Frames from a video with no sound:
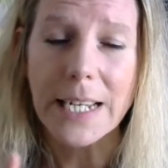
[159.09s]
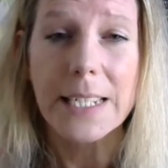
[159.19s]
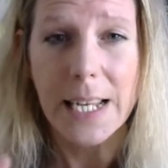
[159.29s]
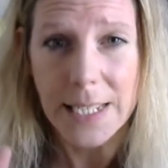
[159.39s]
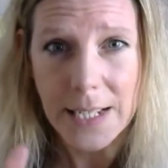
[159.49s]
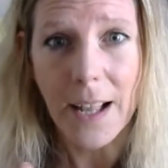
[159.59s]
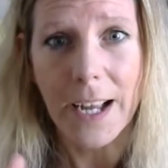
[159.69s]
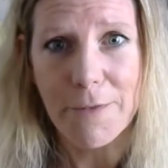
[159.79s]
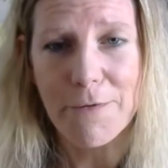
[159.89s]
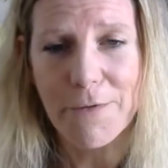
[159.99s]
is
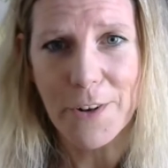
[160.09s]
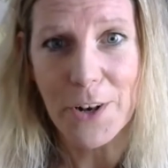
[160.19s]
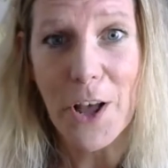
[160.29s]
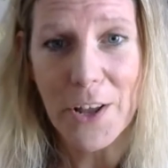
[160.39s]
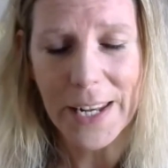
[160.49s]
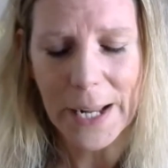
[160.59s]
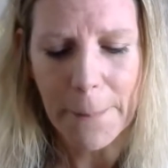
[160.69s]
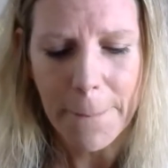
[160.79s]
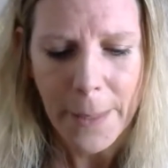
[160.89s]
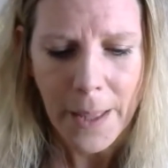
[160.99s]
life learning.